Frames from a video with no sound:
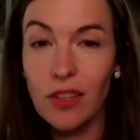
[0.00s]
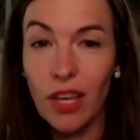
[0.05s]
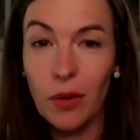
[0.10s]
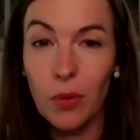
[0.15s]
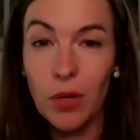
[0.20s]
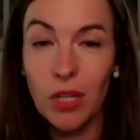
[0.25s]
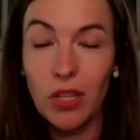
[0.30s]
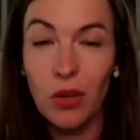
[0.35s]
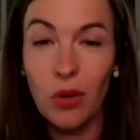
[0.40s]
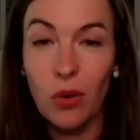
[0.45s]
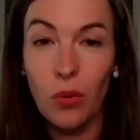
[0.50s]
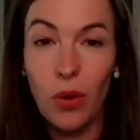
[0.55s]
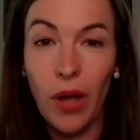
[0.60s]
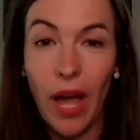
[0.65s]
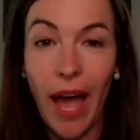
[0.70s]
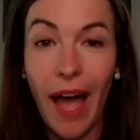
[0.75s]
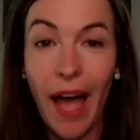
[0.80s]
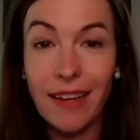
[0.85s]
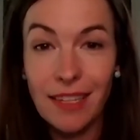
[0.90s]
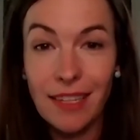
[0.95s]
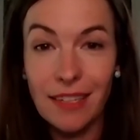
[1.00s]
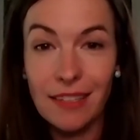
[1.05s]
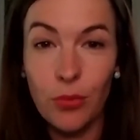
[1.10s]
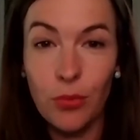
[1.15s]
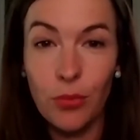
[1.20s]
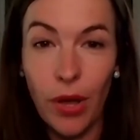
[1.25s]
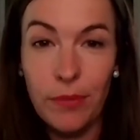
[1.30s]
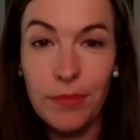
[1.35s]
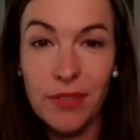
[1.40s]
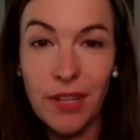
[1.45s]
so that when you access
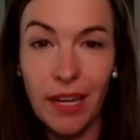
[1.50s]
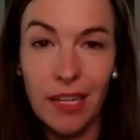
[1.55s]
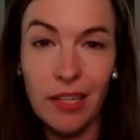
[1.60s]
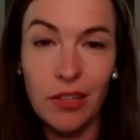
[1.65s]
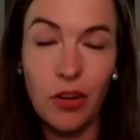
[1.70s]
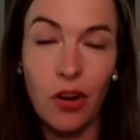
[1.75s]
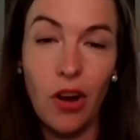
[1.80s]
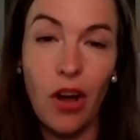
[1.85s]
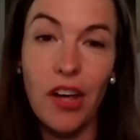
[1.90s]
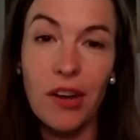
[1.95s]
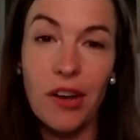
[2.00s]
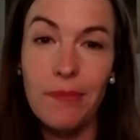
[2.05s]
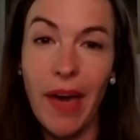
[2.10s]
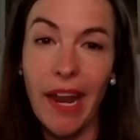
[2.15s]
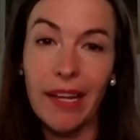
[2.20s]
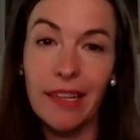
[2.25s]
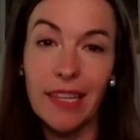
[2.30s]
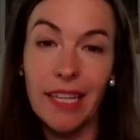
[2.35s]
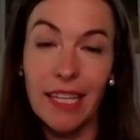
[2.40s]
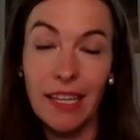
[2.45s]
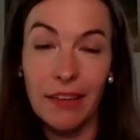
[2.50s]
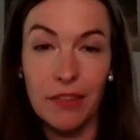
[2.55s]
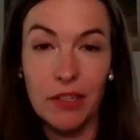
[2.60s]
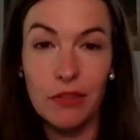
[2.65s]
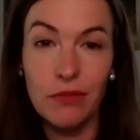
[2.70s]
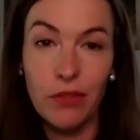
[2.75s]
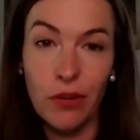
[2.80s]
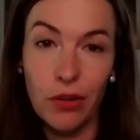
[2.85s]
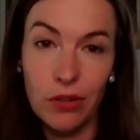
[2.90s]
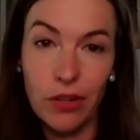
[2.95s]
the website, you're automatically given
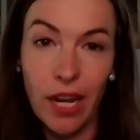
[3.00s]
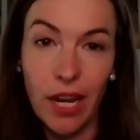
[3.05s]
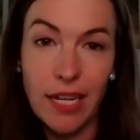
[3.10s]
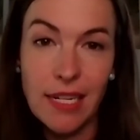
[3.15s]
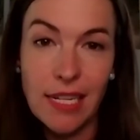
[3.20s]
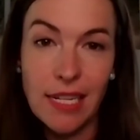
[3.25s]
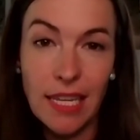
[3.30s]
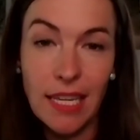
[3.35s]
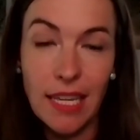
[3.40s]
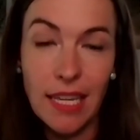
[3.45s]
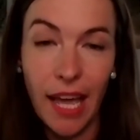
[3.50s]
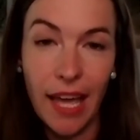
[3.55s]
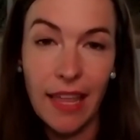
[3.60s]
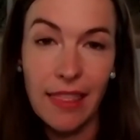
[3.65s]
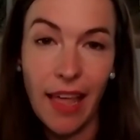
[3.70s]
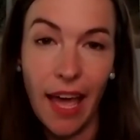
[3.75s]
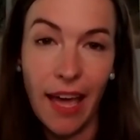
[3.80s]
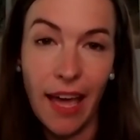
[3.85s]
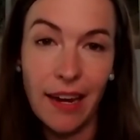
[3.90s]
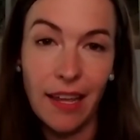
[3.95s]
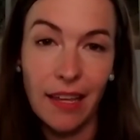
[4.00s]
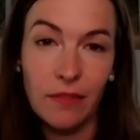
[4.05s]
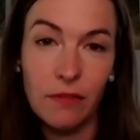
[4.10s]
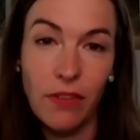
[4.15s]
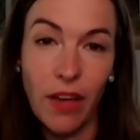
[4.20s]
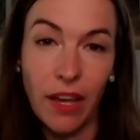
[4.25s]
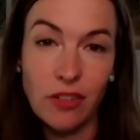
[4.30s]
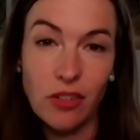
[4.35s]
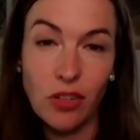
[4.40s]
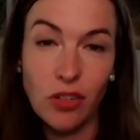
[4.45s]
a voter ID, and that
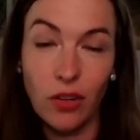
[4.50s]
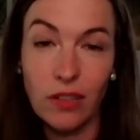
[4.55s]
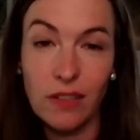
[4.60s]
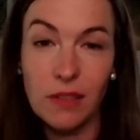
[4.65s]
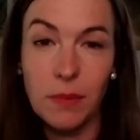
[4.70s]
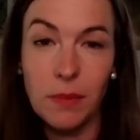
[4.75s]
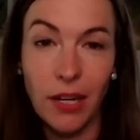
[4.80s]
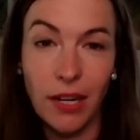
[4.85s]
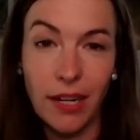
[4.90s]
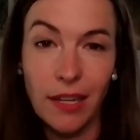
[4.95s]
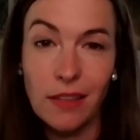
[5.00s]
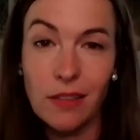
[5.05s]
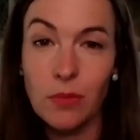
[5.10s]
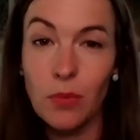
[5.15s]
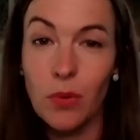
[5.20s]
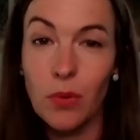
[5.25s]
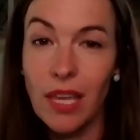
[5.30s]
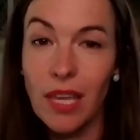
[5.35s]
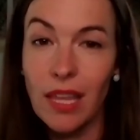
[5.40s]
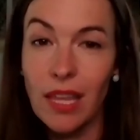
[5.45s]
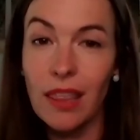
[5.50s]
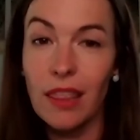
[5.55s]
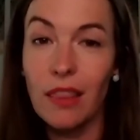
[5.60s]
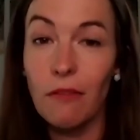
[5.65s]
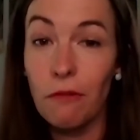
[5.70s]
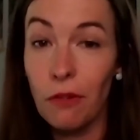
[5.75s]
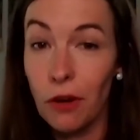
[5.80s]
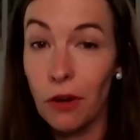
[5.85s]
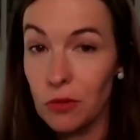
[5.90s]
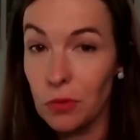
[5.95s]
affects your experience within
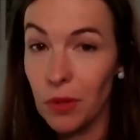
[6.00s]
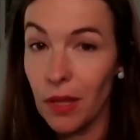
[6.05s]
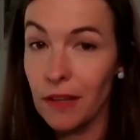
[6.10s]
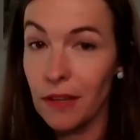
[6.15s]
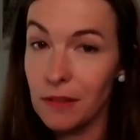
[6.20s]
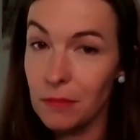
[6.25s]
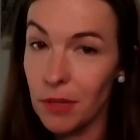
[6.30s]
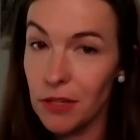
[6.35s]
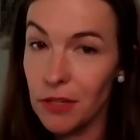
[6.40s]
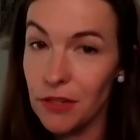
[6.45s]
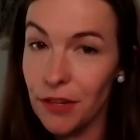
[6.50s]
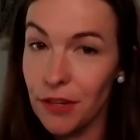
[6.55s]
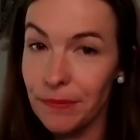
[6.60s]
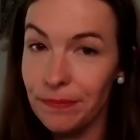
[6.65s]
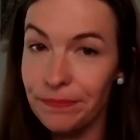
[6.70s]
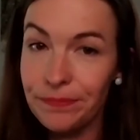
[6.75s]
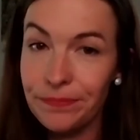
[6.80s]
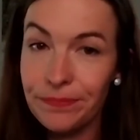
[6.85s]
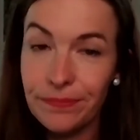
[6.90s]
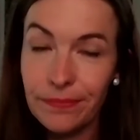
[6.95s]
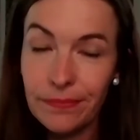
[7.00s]
the virtual exhibition.